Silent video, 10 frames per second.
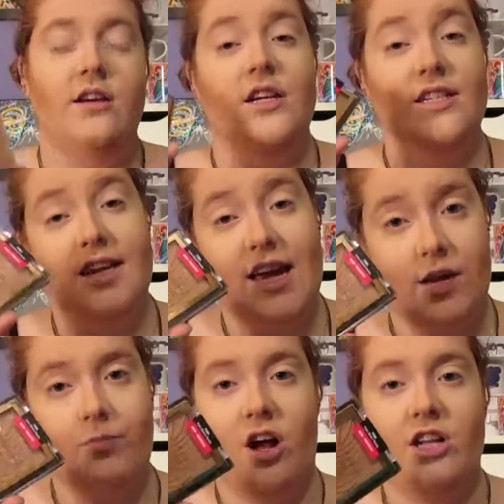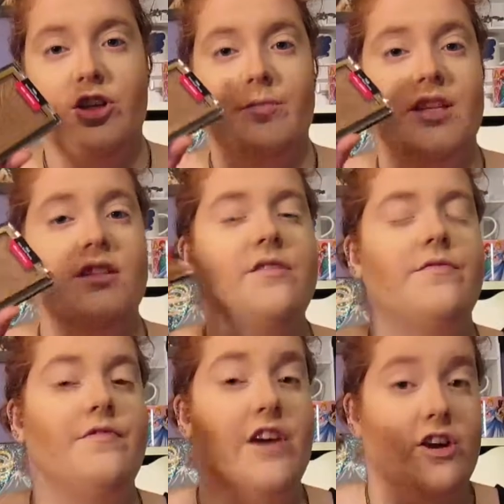is again a bronzer, but this is
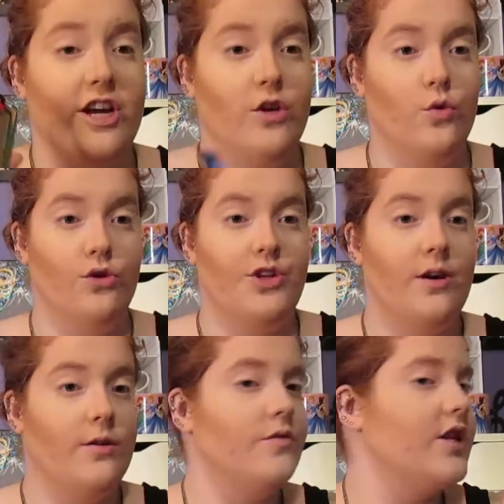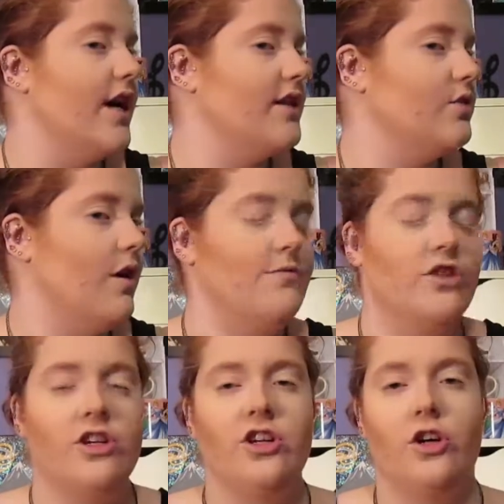very cool toned, and so I'm
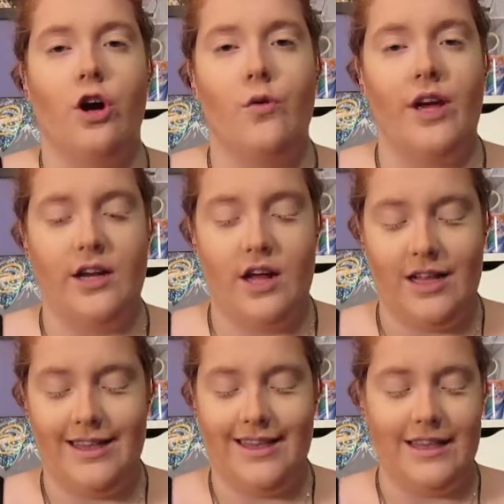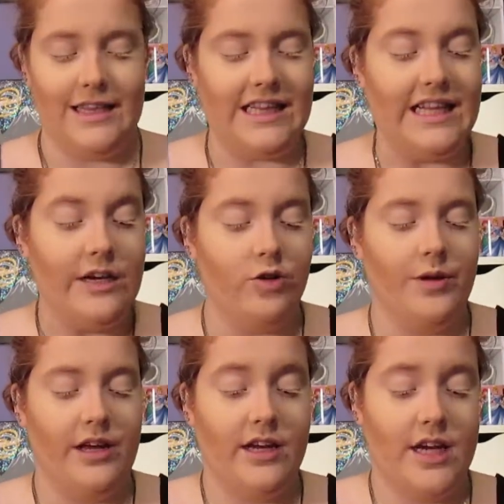just going to go in a little
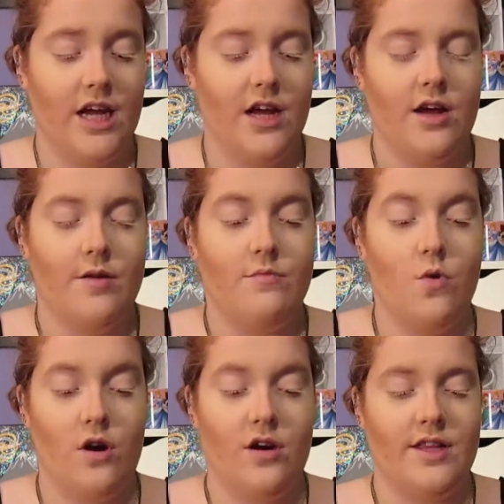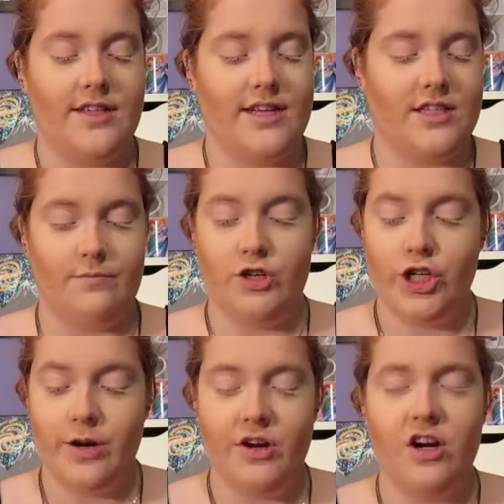bit more. This has some
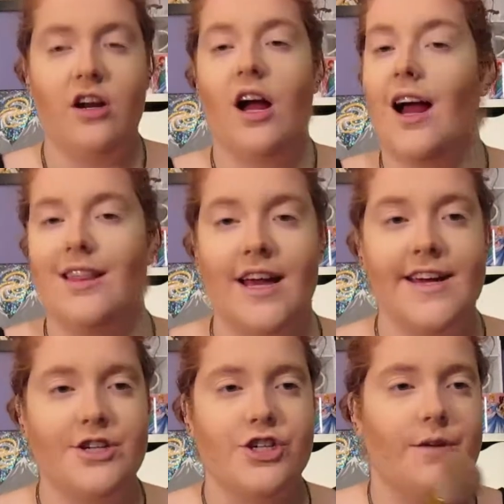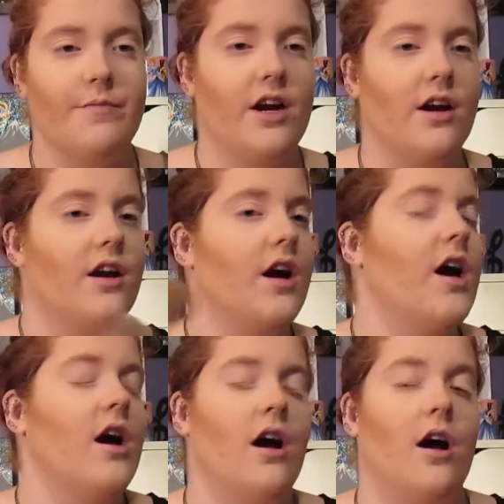shimmer. I like shimmer.
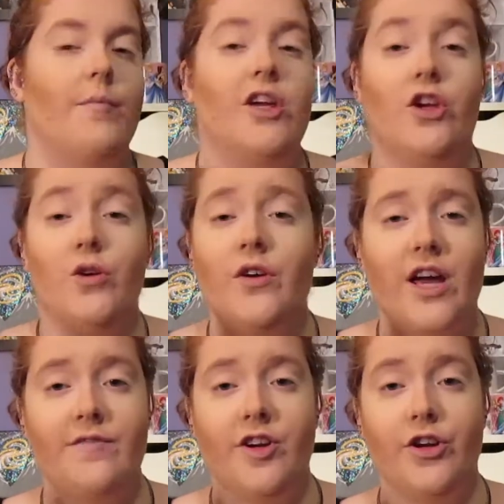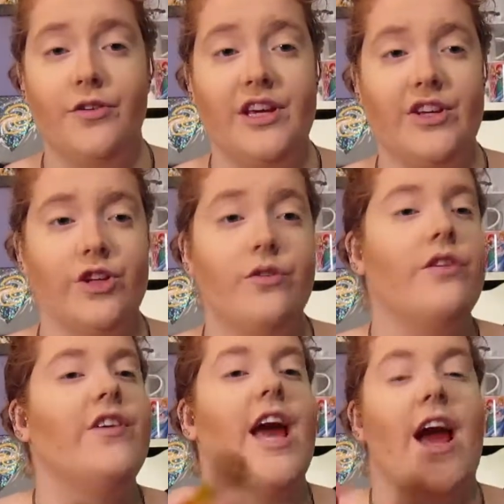You don't have to do this. You don't
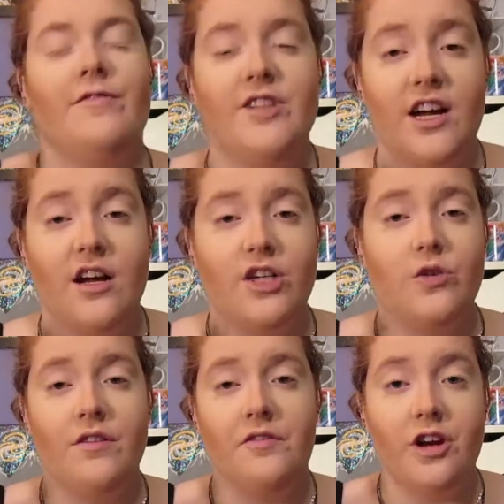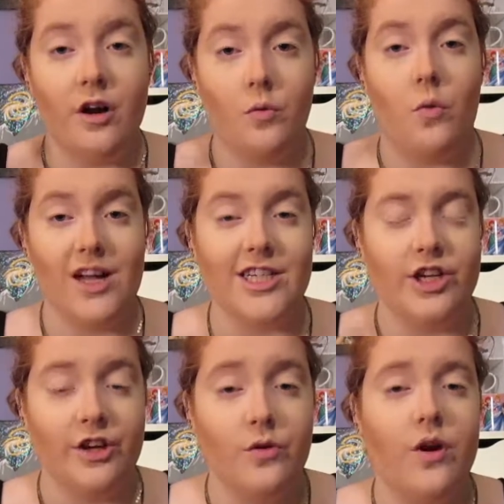even have to contour if you don't want
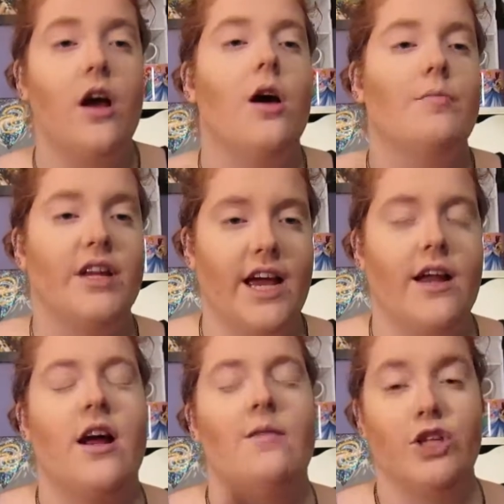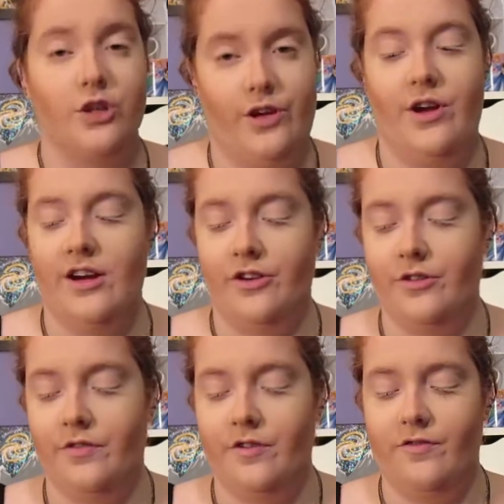to, but again, I'm showing you how to do
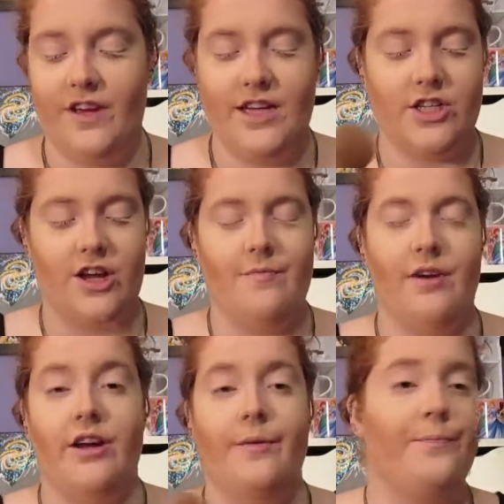the full face, so I'm going to